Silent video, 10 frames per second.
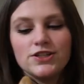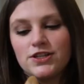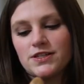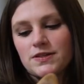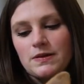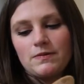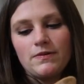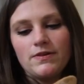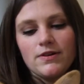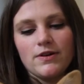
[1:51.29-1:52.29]
she's
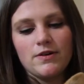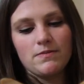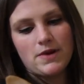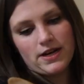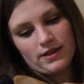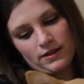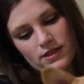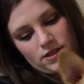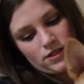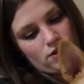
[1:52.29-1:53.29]
met at
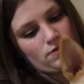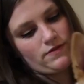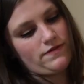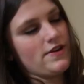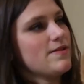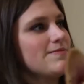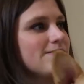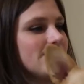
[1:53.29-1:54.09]
least two of them.